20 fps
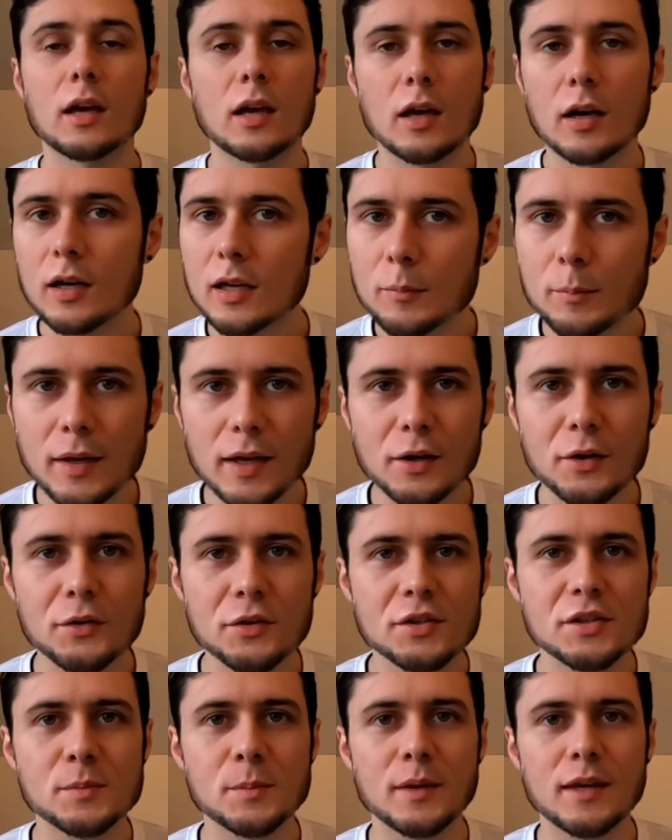cutting back on
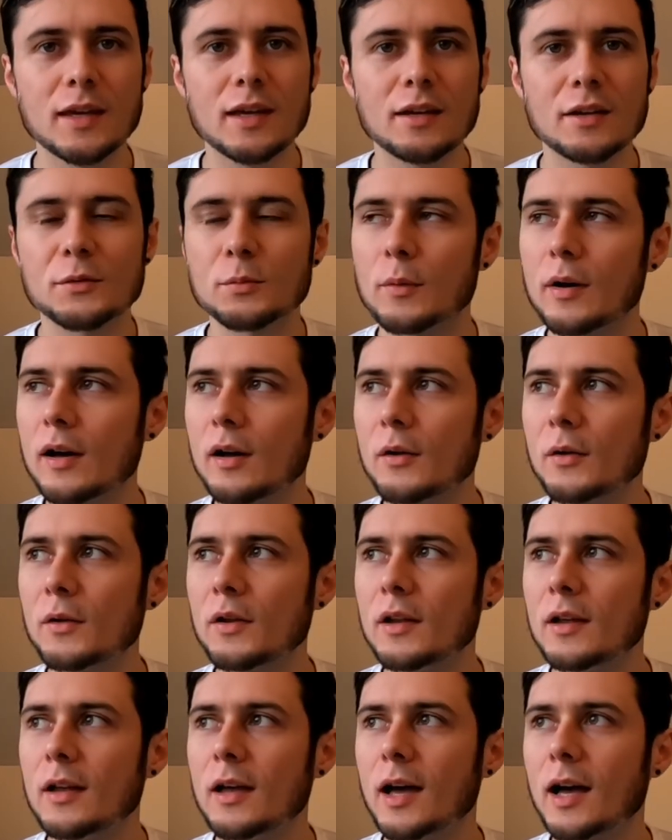the speed as well,